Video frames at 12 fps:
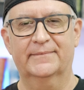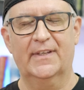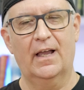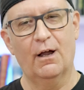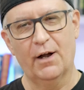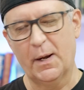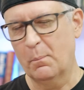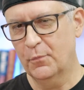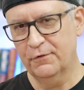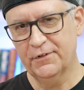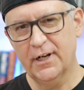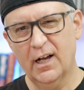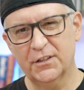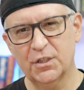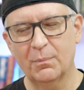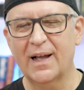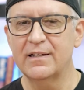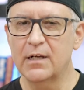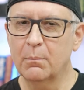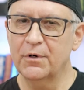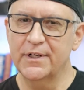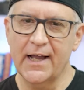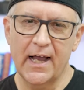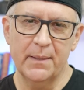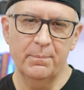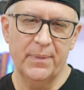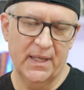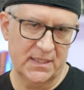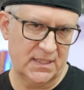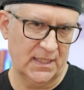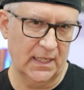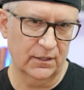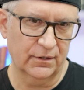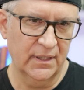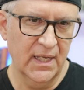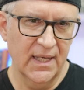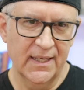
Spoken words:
All right, moving on to my number 9 bestseller